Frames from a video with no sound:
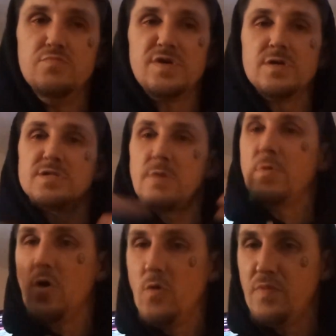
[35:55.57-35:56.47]
because I'm
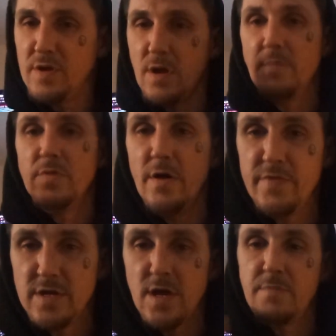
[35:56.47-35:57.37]
open, I'm
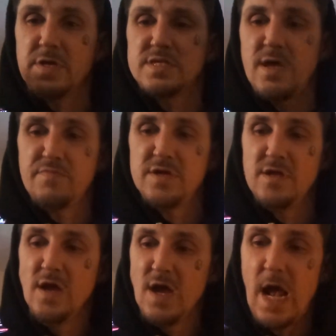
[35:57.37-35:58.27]
loving, I'm accepting.